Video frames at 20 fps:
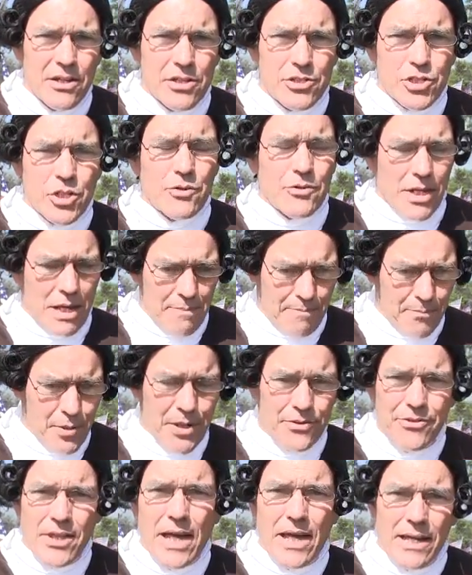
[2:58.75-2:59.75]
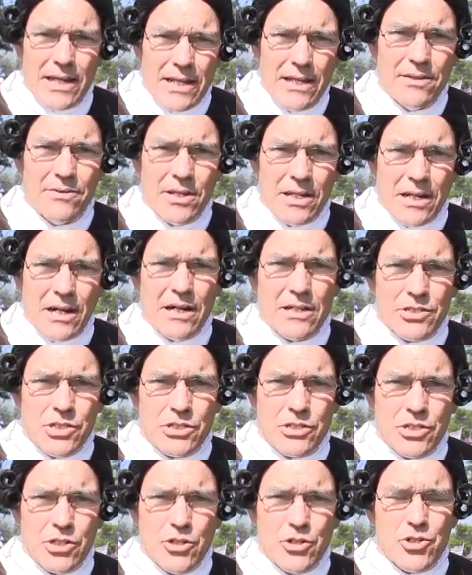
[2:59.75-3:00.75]
So they put that in the
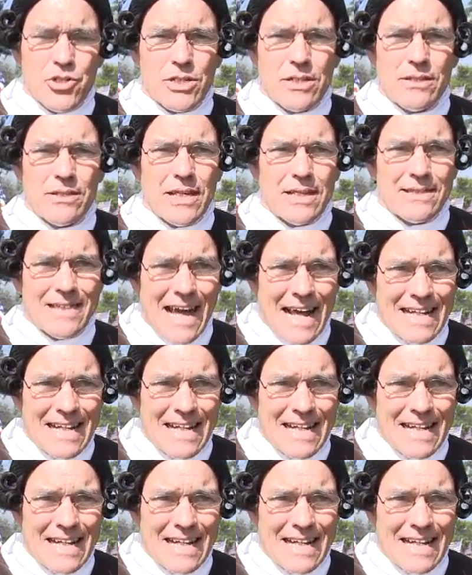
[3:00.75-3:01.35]
Constitution, that